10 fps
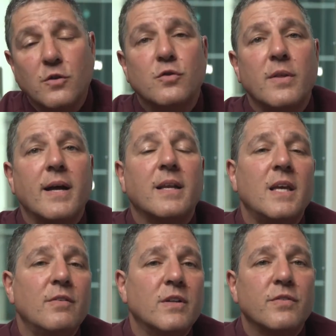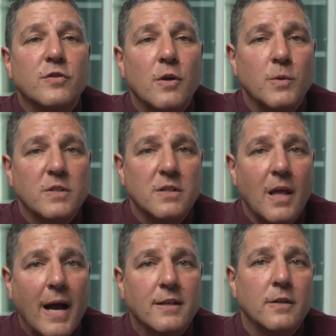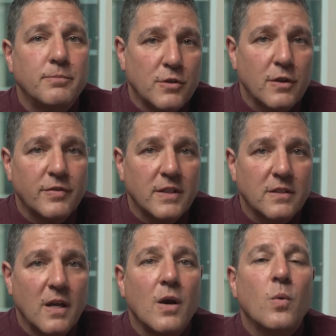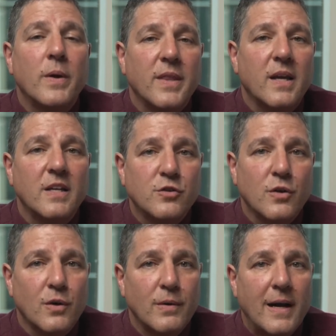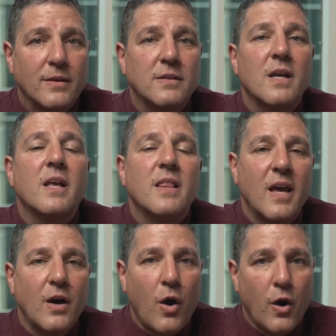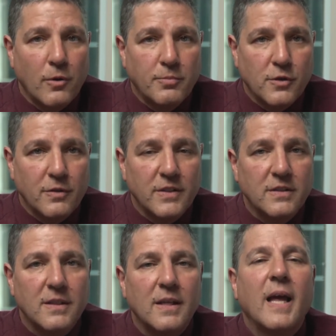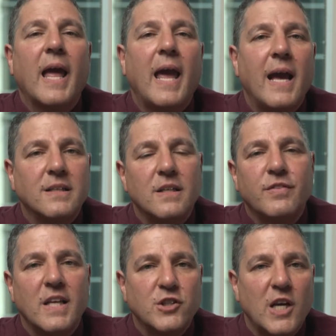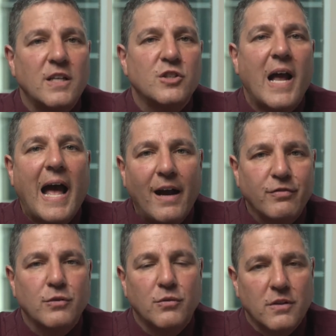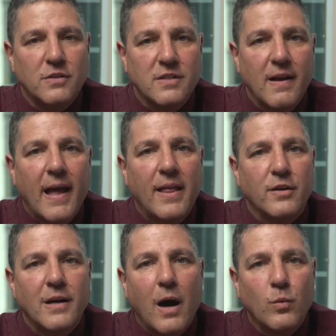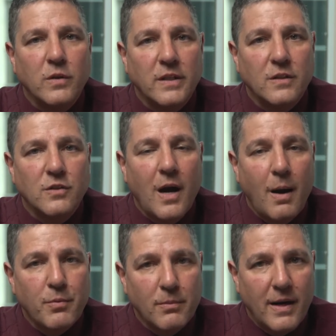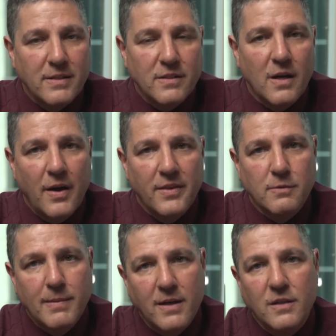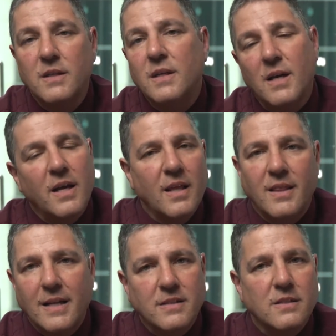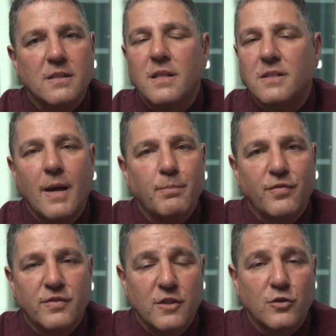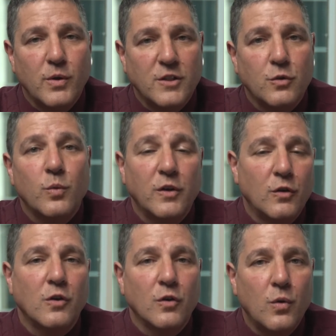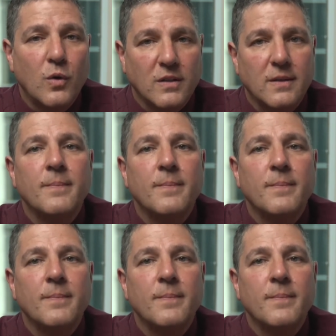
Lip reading: so that even if someone's not observant, when the kids are around, they are observant. And if they change afterwards and they're not willing to compromise on this matter, then that's the type of situation where you go to court.